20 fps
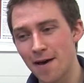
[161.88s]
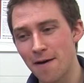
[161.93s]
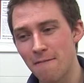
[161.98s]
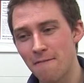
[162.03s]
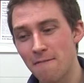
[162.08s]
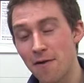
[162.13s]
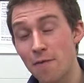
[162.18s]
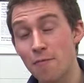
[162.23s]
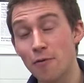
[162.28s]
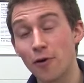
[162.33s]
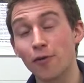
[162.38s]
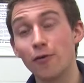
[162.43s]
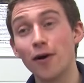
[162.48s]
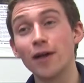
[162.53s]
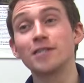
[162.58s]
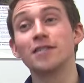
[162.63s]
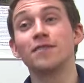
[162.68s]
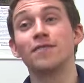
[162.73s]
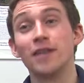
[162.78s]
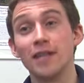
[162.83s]
very
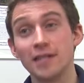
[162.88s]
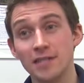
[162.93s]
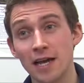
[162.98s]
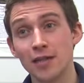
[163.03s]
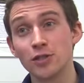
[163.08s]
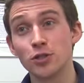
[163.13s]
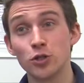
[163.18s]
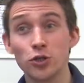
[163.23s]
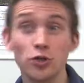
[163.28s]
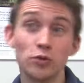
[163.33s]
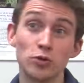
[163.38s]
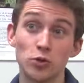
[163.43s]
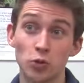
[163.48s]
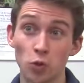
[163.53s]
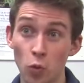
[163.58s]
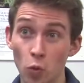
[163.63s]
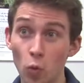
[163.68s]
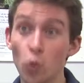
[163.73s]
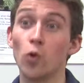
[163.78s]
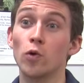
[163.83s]
progressive in his attitudes
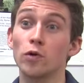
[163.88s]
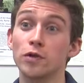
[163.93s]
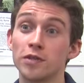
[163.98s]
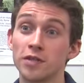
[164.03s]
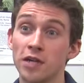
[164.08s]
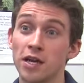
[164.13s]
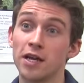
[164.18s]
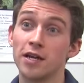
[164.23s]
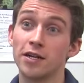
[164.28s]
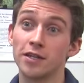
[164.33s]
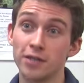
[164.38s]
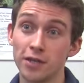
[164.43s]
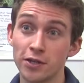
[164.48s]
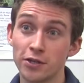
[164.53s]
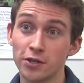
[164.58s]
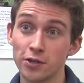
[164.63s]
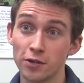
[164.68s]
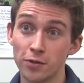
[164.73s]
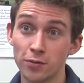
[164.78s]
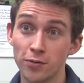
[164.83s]
towards
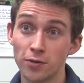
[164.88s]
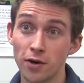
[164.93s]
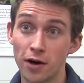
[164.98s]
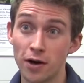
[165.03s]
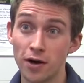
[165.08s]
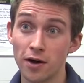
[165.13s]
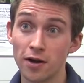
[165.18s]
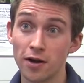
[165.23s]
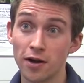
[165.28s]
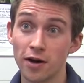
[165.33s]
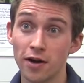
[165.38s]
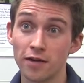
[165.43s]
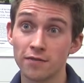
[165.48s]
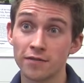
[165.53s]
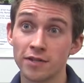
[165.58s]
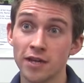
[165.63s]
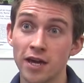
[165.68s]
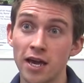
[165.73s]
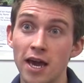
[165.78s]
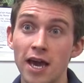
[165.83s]
digital
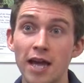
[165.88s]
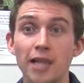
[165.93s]
archives.